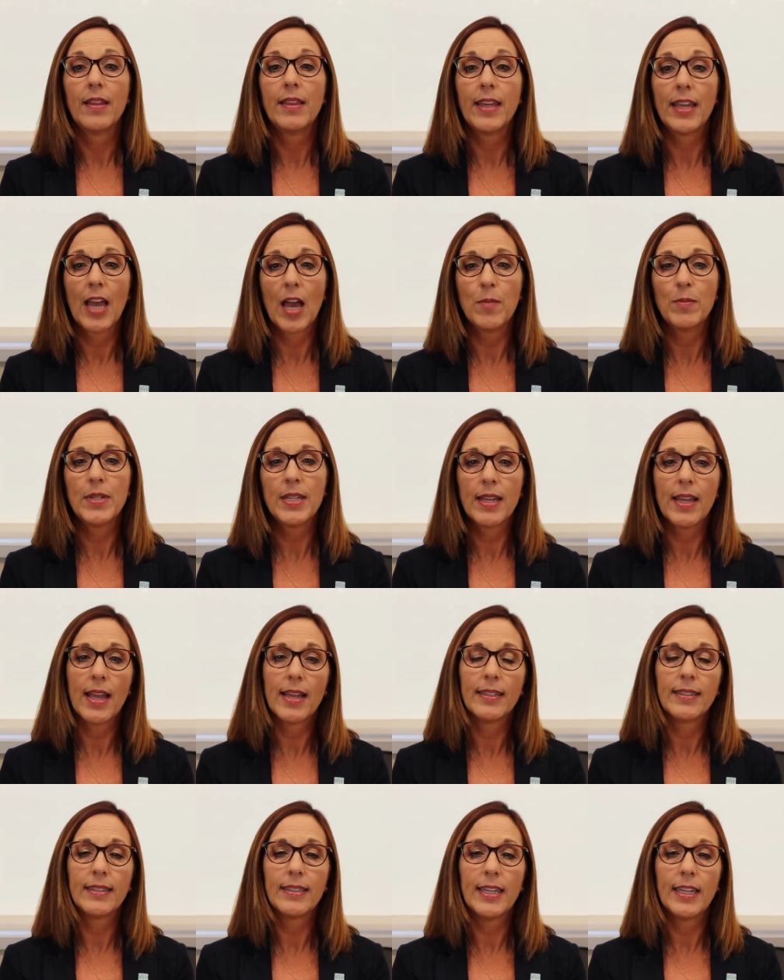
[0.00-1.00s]
The
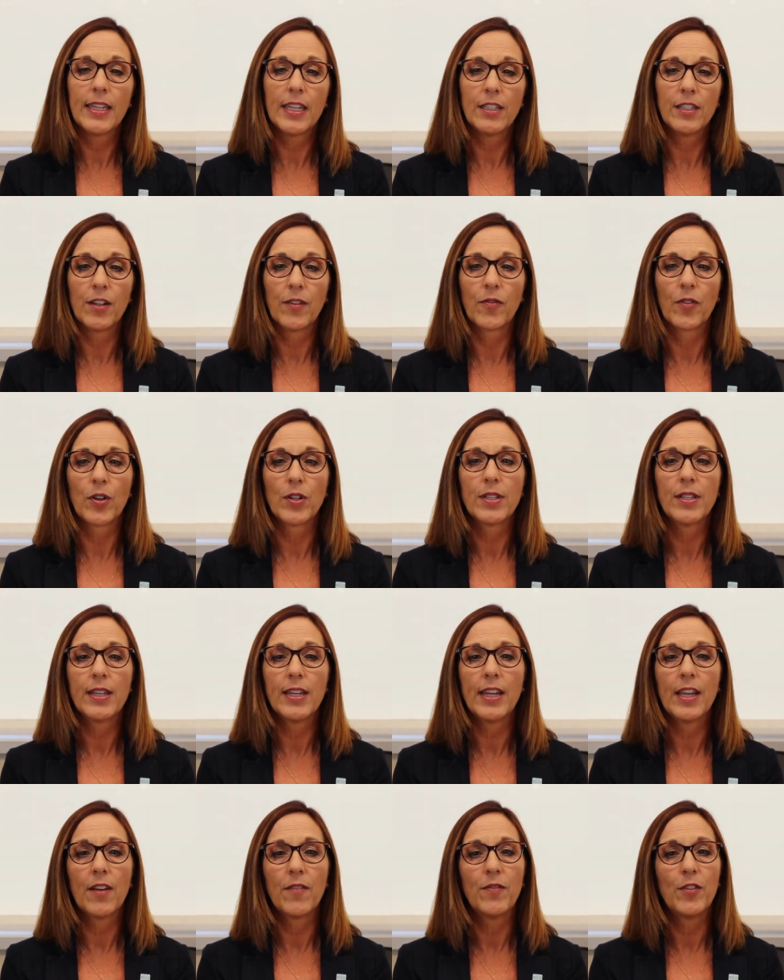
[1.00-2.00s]
MDA is seeking
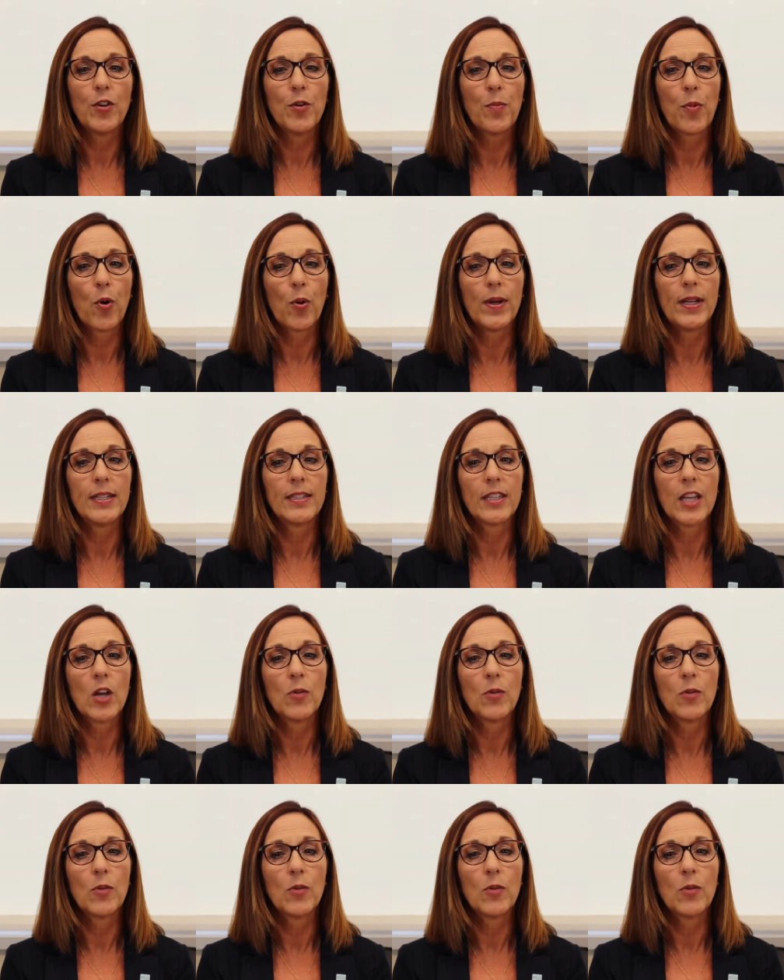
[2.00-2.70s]
diversity of viewpoints